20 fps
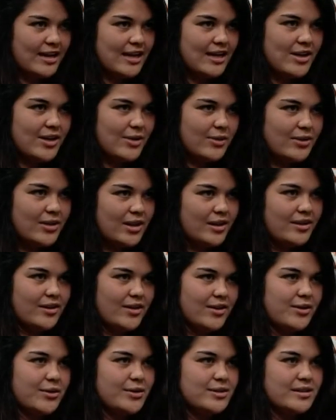I know a lot of the
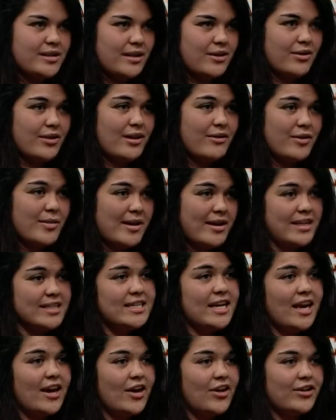girls that are from out of
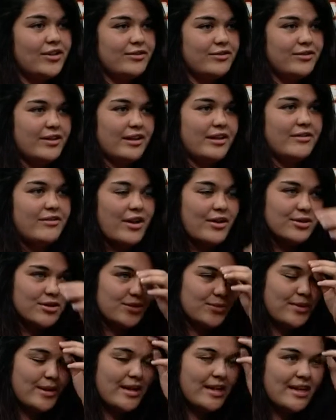town that live hours
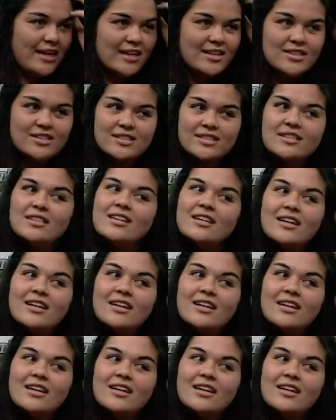away can't just